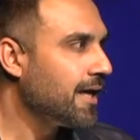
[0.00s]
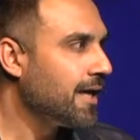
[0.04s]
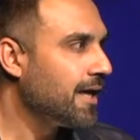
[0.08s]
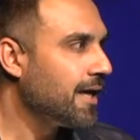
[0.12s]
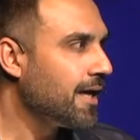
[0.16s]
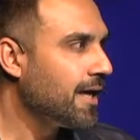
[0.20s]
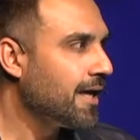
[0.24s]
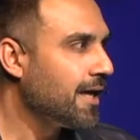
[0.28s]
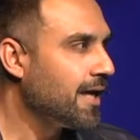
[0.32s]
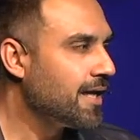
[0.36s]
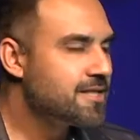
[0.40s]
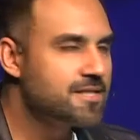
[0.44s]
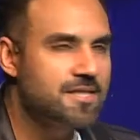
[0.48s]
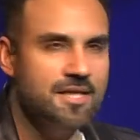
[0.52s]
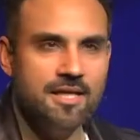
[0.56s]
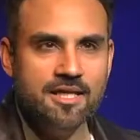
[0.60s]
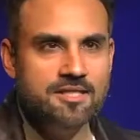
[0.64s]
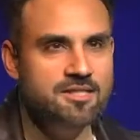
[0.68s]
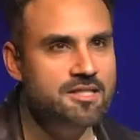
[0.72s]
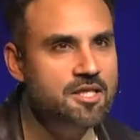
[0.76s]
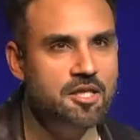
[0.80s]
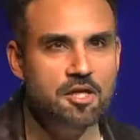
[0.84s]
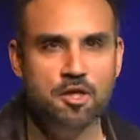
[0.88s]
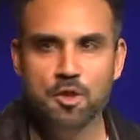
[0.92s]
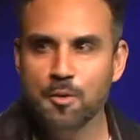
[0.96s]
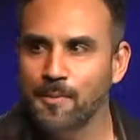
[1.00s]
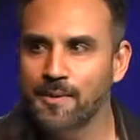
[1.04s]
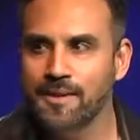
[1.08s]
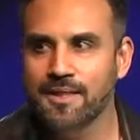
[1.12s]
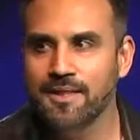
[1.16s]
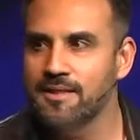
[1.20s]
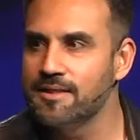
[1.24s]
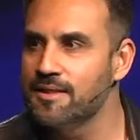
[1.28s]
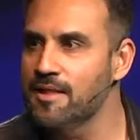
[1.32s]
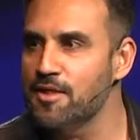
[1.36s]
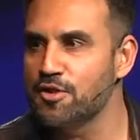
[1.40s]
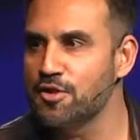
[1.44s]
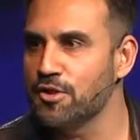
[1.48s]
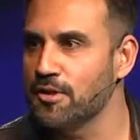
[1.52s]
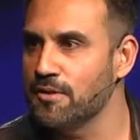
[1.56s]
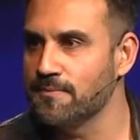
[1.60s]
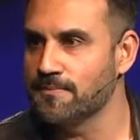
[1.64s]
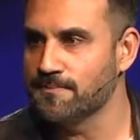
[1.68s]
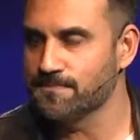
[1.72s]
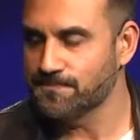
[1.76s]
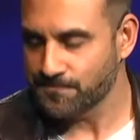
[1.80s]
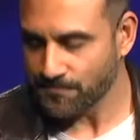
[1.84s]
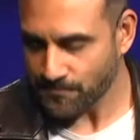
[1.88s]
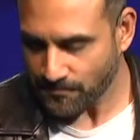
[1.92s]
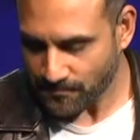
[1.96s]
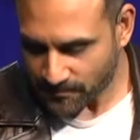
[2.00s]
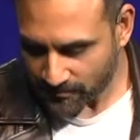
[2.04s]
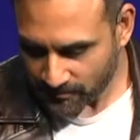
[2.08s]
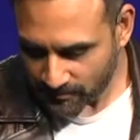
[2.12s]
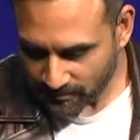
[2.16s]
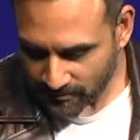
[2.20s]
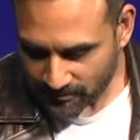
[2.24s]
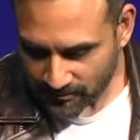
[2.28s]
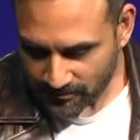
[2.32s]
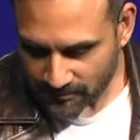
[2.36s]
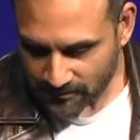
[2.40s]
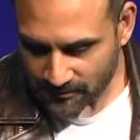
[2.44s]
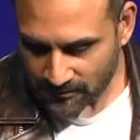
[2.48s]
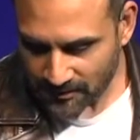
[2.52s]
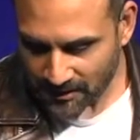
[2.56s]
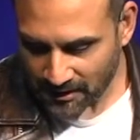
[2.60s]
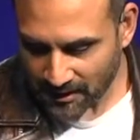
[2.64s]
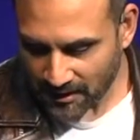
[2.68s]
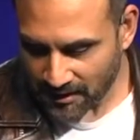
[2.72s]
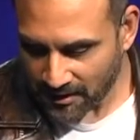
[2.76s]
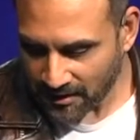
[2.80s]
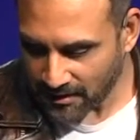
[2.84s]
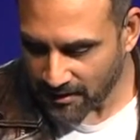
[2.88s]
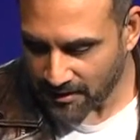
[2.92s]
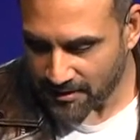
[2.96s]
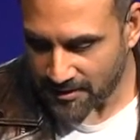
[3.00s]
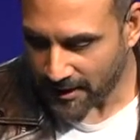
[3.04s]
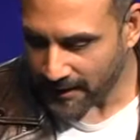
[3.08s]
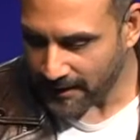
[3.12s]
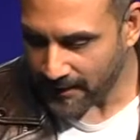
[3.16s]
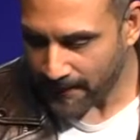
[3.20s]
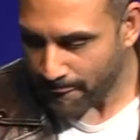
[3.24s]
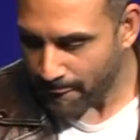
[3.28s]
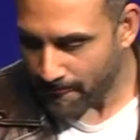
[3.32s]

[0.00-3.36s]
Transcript: It's the human condition. He's like,